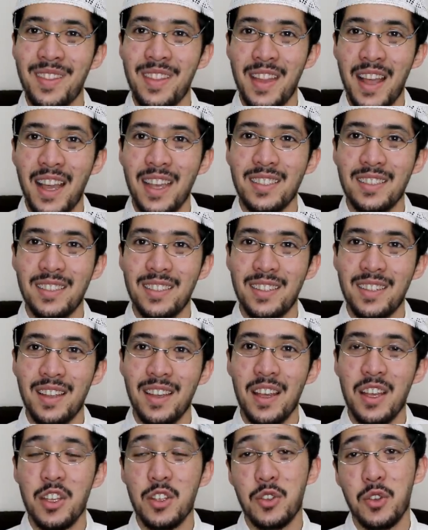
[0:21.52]
Nice.
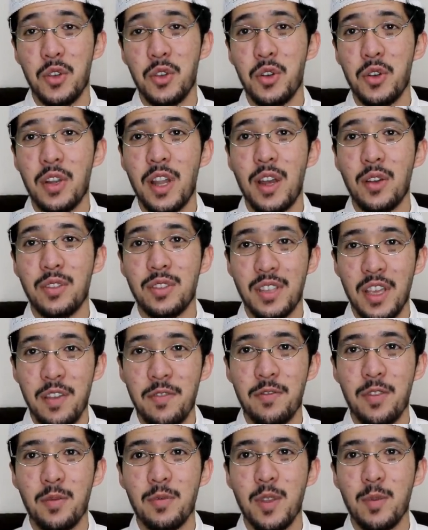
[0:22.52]
So you're now
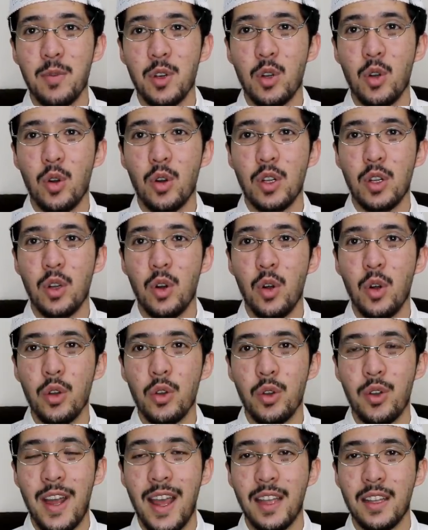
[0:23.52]
safe from them recording all
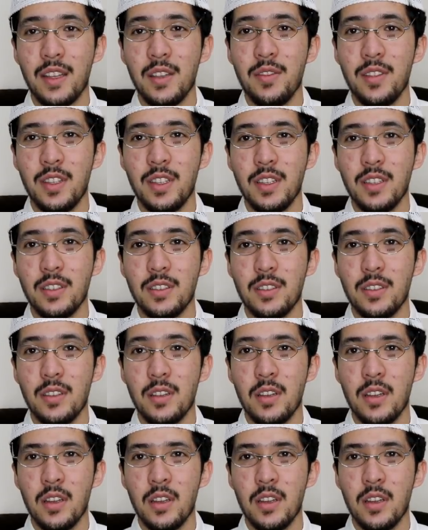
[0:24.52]
your activities.